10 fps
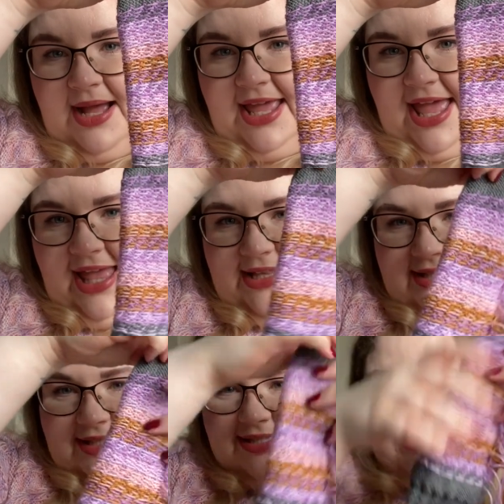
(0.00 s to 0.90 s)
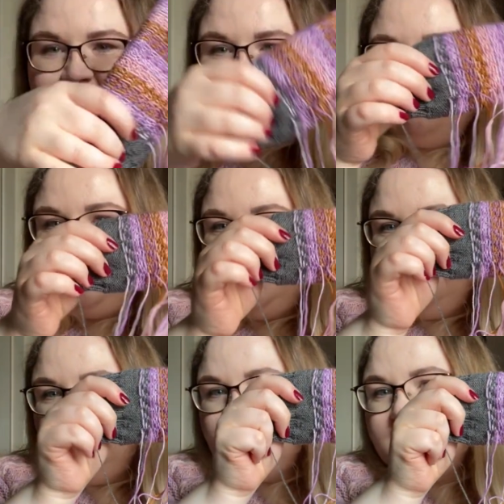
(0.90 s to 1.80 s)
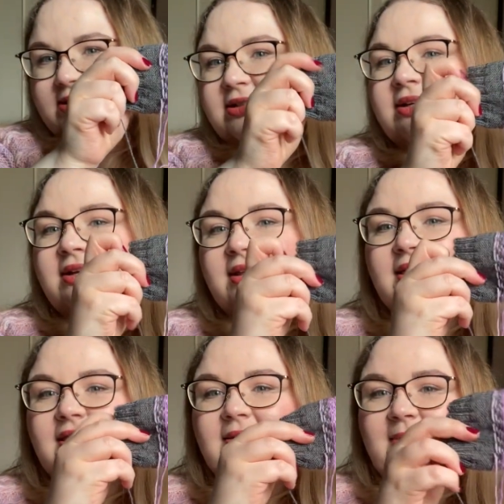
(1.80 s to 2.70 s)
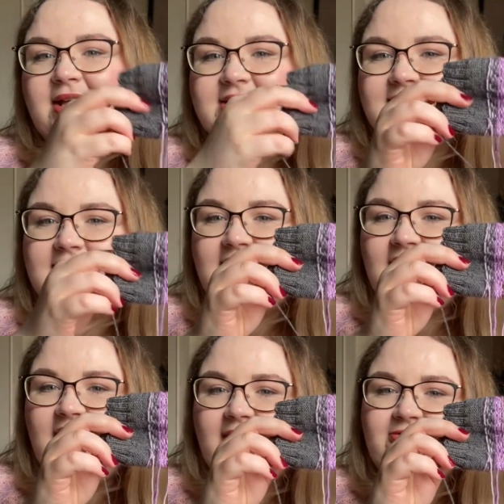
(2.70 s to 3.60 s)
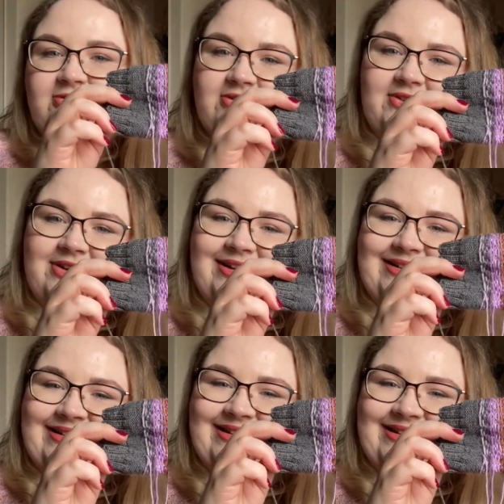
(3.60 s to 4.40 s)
my ends. Behold, the mess that I have.